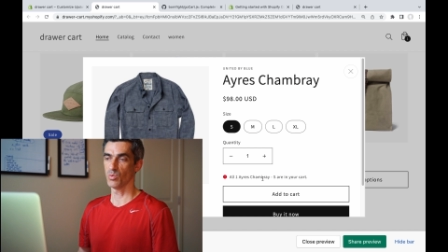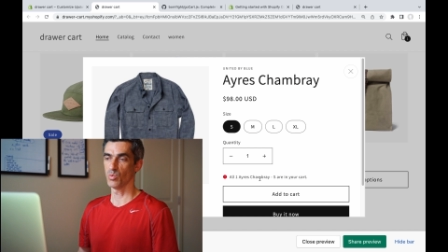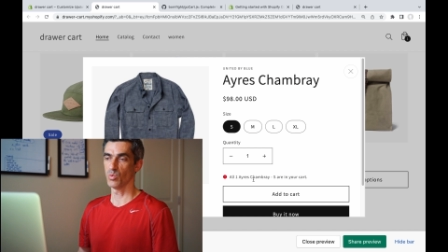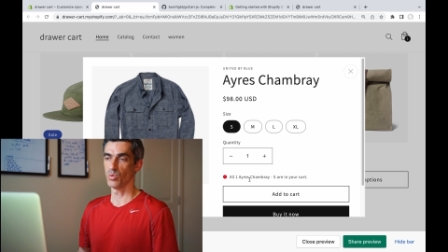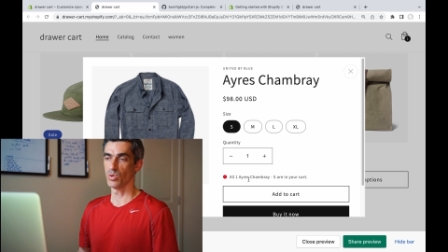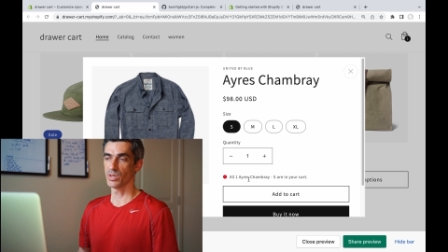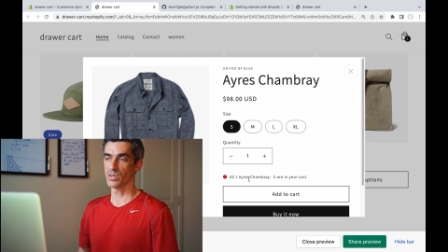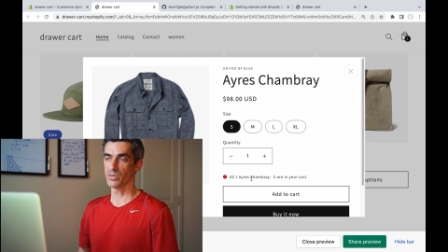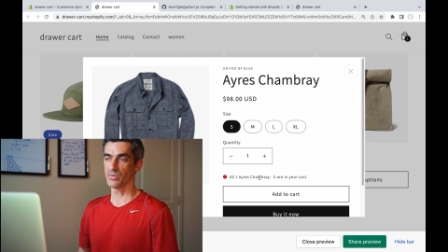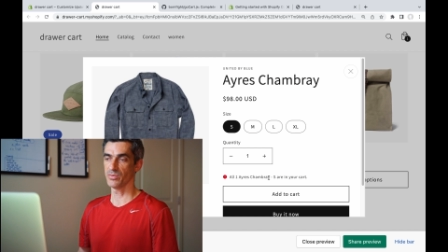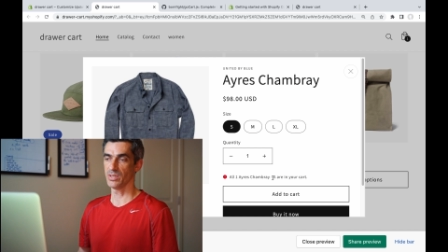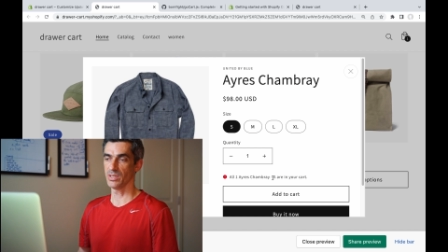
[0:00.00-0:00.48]

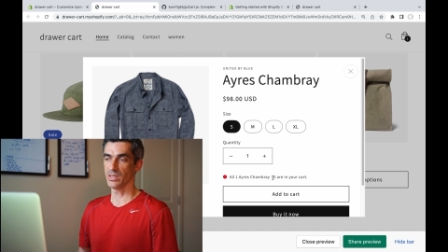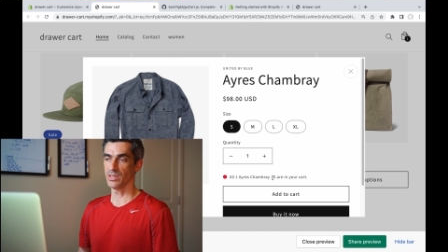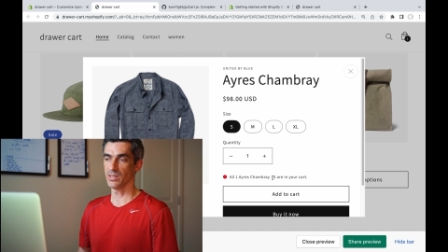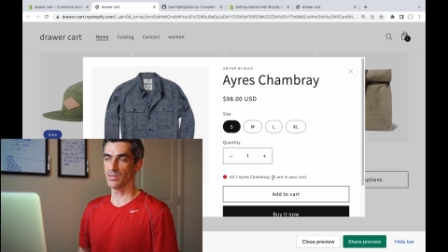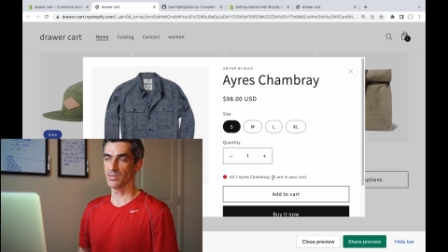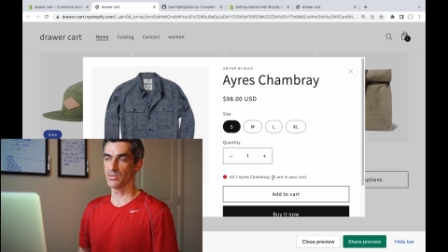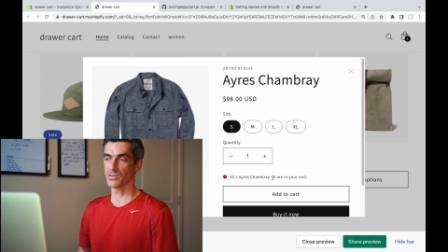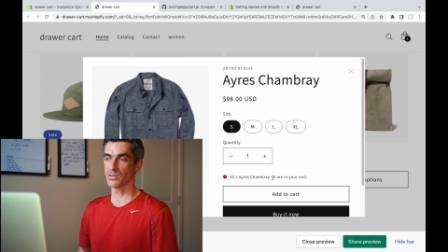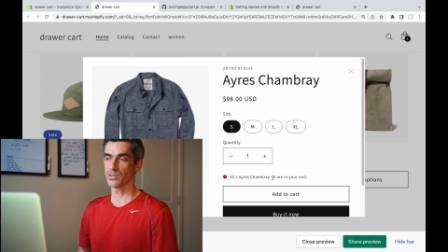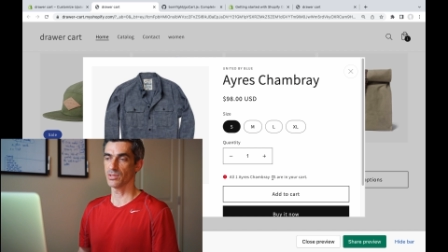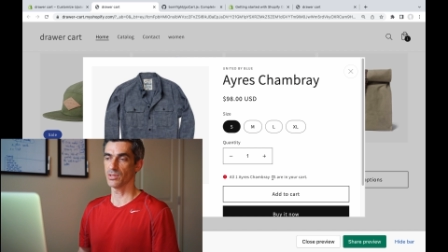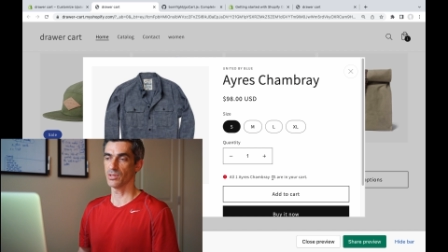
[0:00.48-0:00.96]
one of
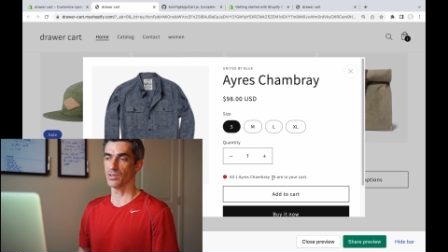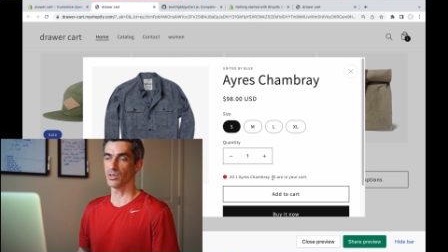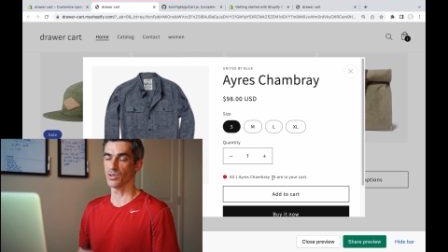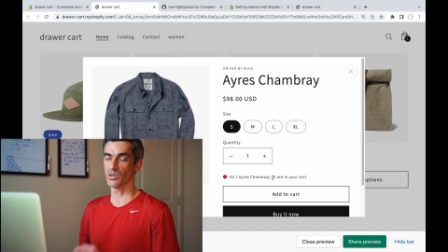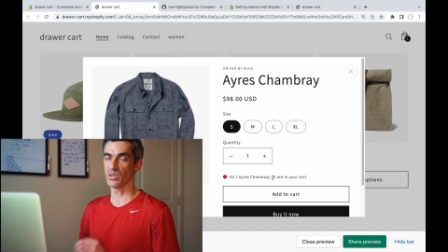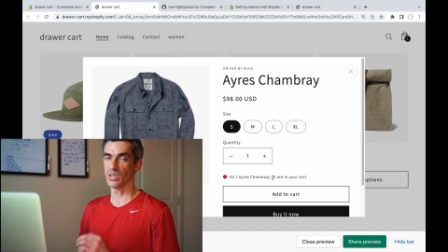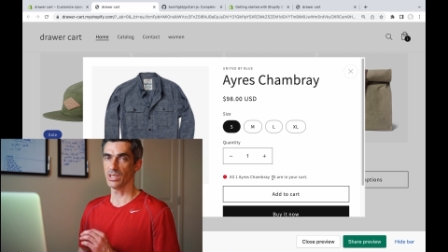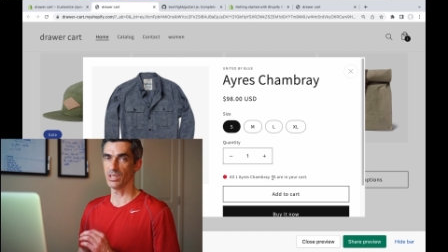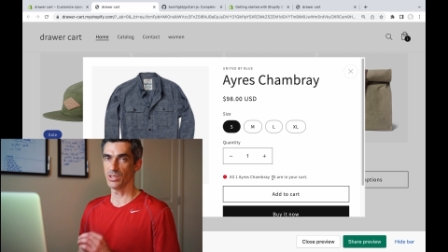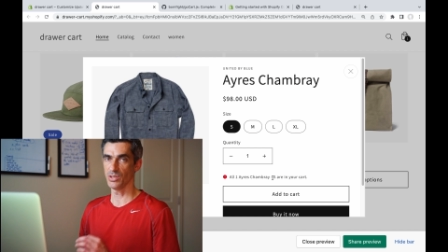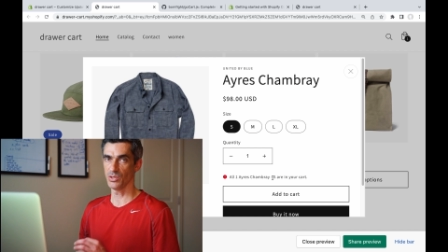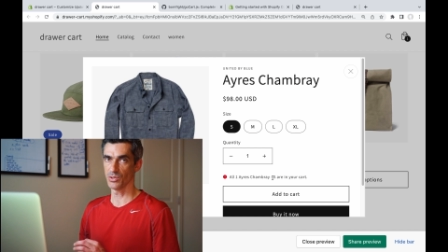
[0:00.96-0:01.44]
these are
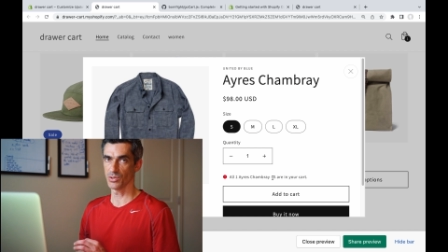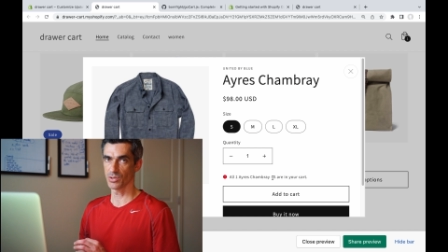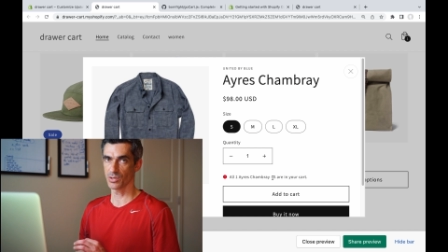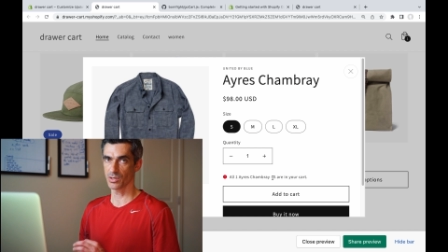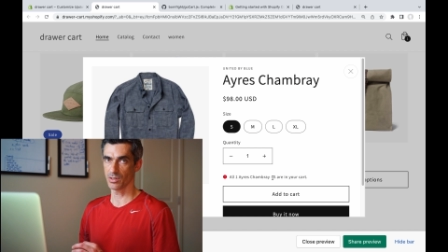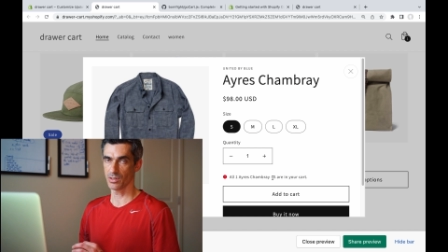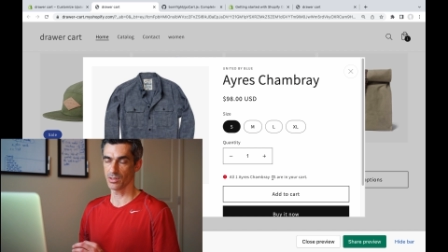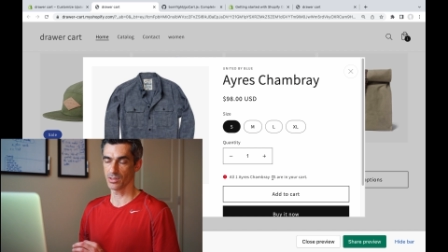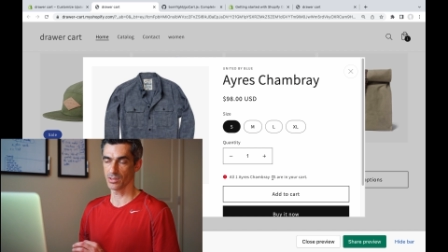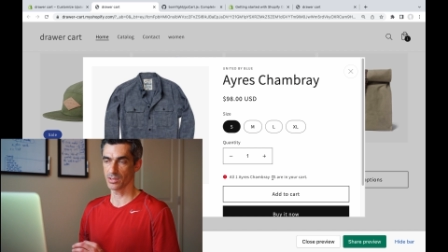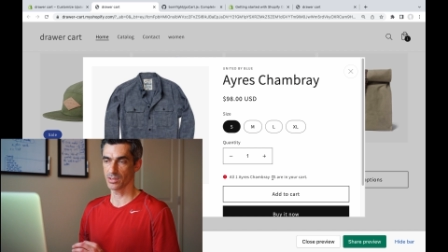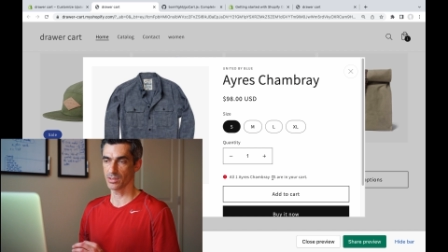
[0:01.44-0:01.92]
in your
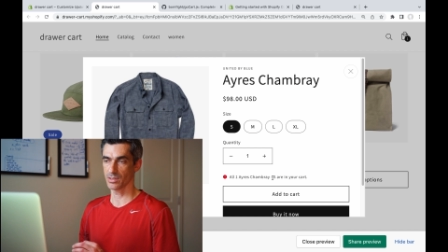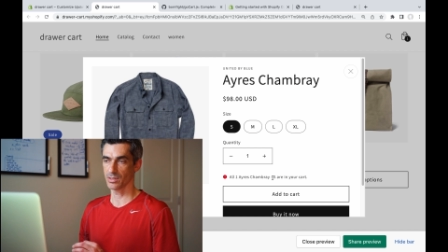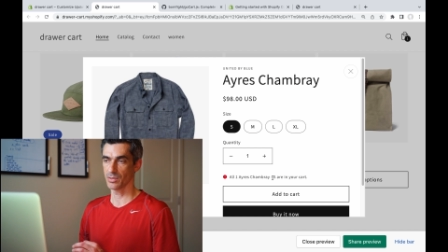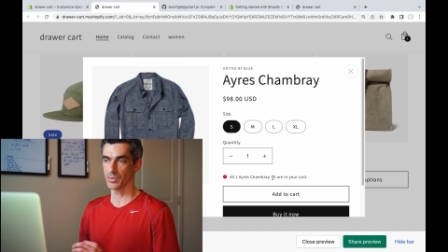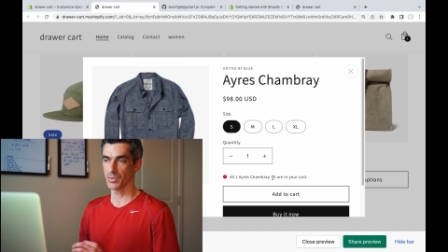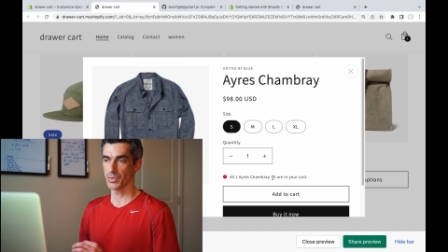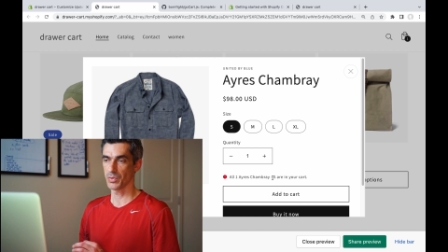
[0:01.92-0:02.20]
cart.